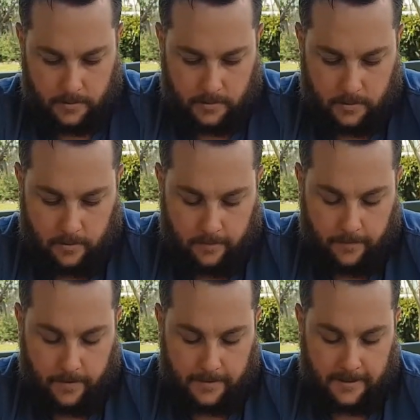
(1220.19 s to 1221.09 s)
So if
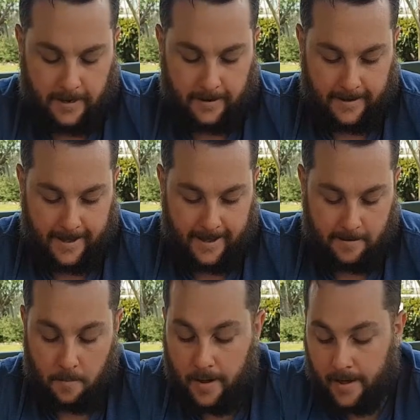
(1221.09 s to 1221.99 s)
you're stuck out
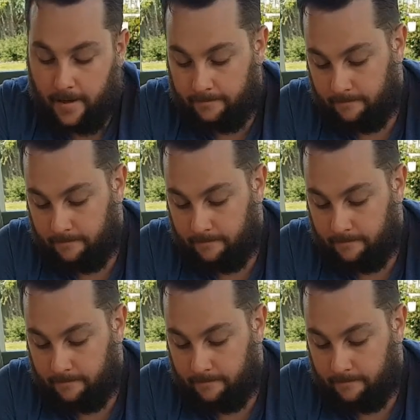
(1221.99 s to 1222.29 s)
and about,